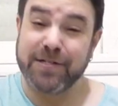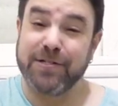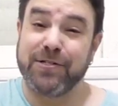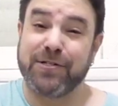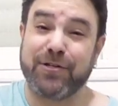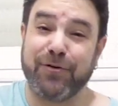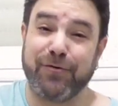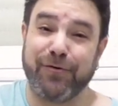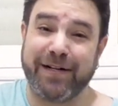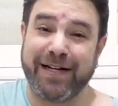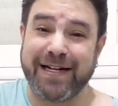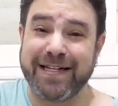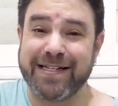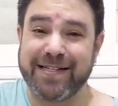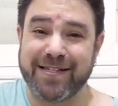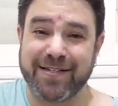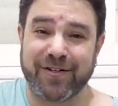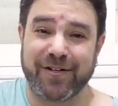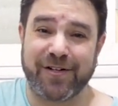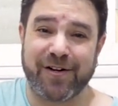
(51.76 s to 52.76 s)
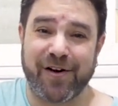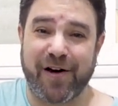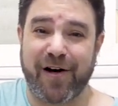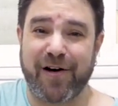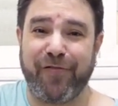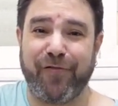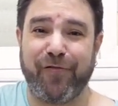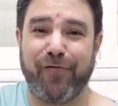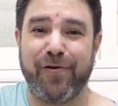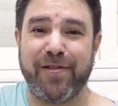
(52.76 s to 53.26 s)
So let's start
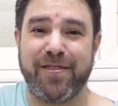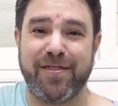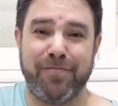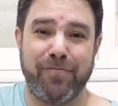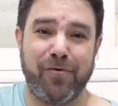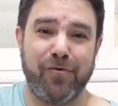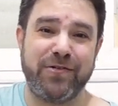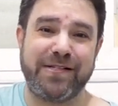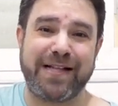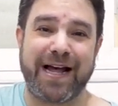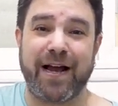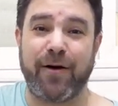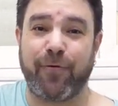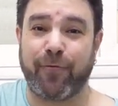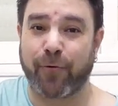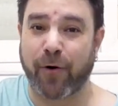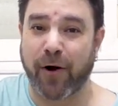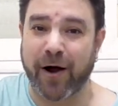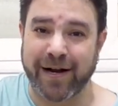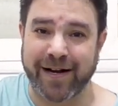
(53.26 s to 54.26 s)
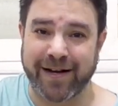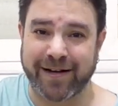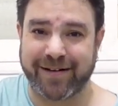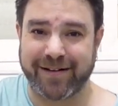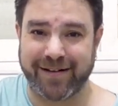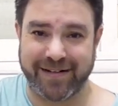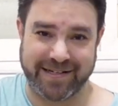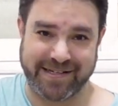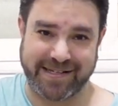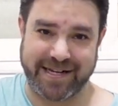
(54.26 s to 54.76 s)
off with the most
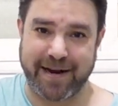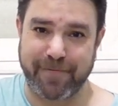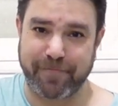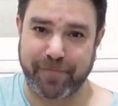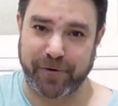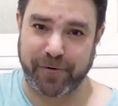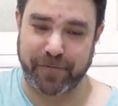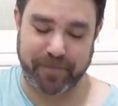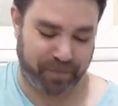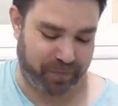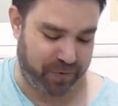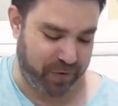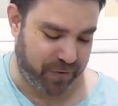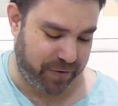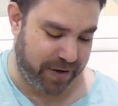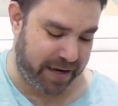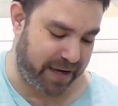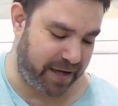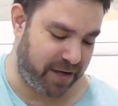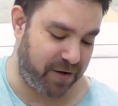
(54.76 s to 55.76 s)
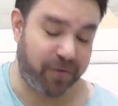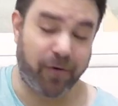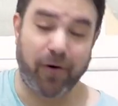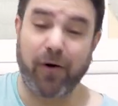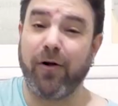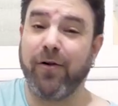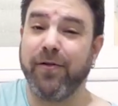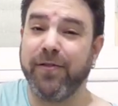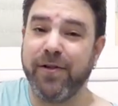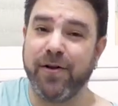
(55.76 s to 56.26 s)
ironic example. Okay, you
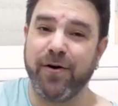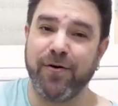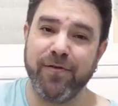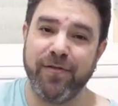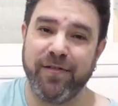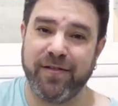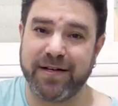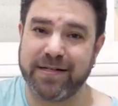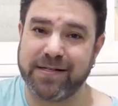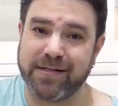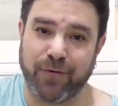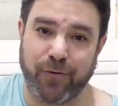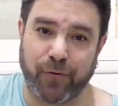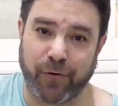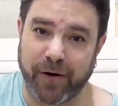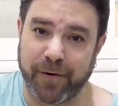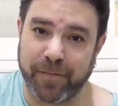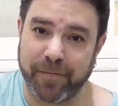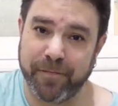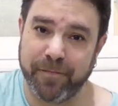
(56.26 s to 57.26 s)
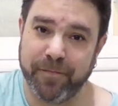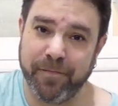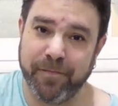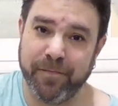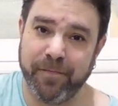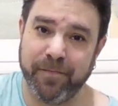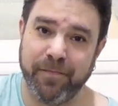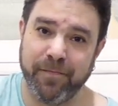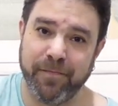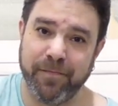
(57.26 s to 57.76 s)
all know this chord.
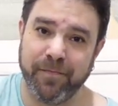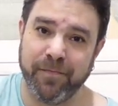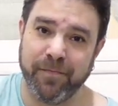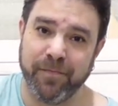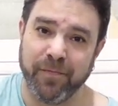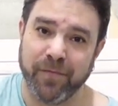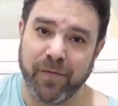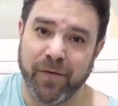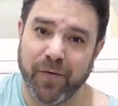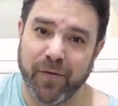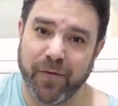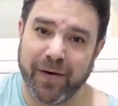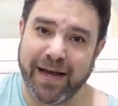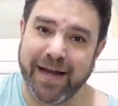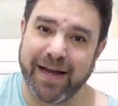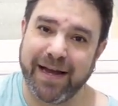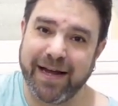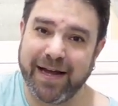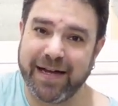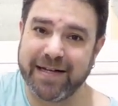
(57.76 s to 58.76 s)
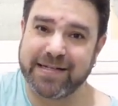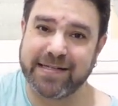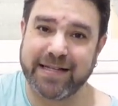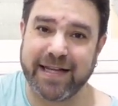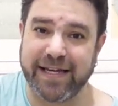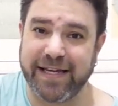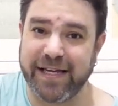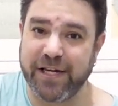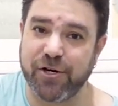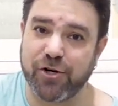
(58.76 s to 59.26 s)
Okay, it's
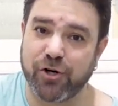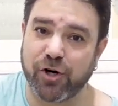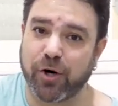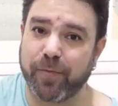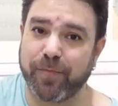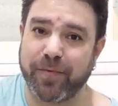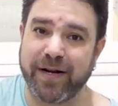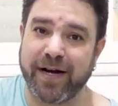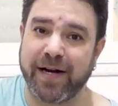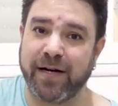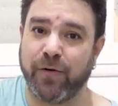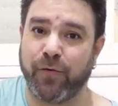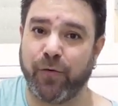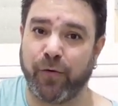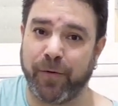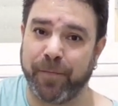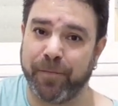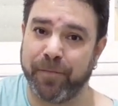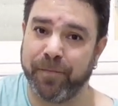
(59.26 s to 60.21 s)
the E sharp 9 chord.